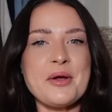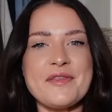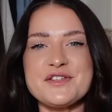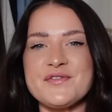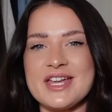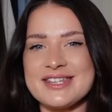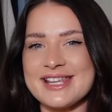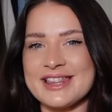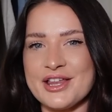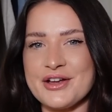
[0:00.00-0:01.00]
This
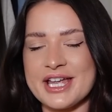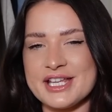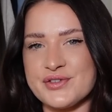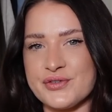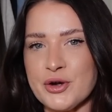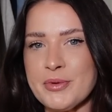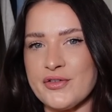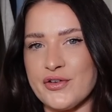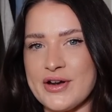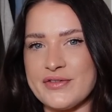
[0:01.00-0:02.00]
first look is from
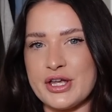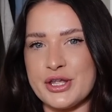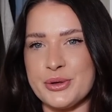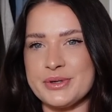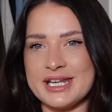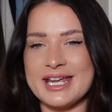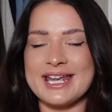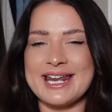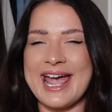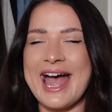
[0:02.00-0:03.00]
Forever Unique
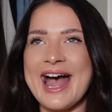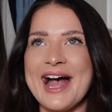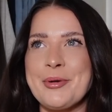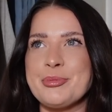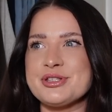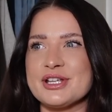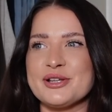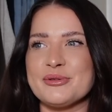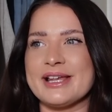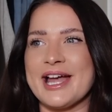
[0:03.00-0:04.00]
and I
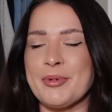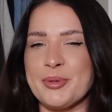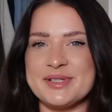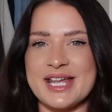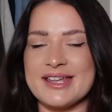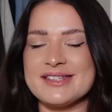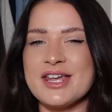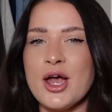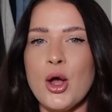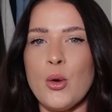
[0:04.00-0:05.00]
absolutely am
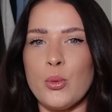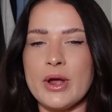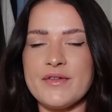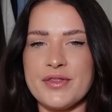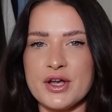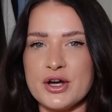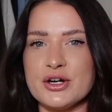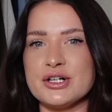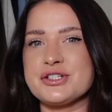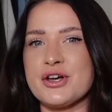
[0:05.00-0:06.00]
obsessed with the
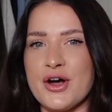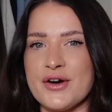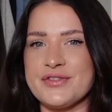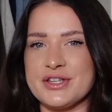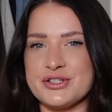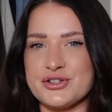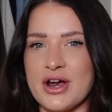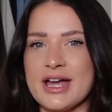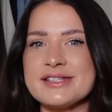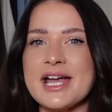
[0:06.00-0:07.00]
cut of this
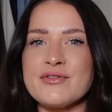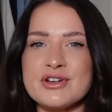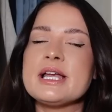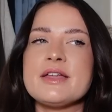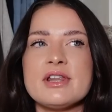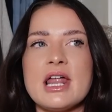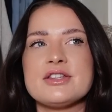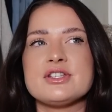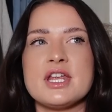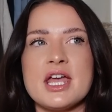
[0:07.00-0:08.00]
dress. Really, in the
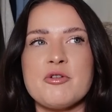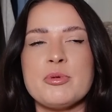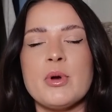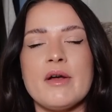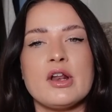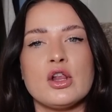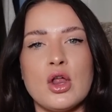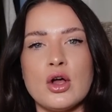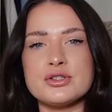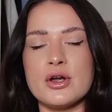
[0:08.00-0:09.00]
last year I've been wearing a
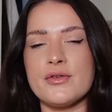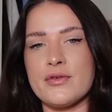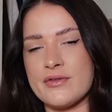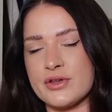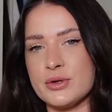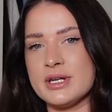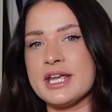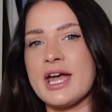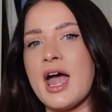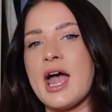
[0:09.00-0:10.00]
lot of Forever
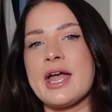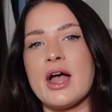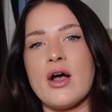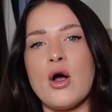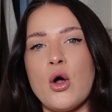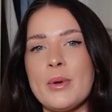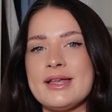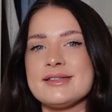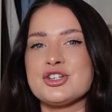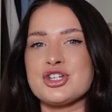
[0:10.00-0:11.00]
Unique. I
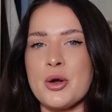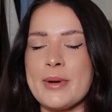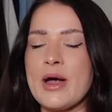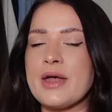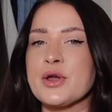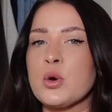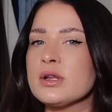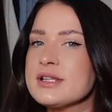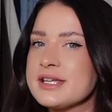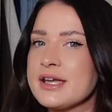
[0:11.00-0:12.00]
always shout about the
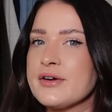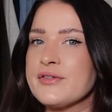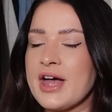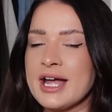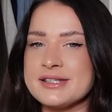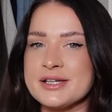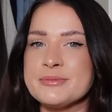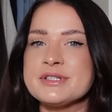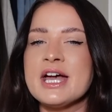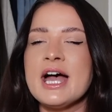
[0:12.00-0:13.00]
quality of the
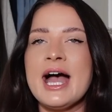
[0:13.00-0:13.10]
items.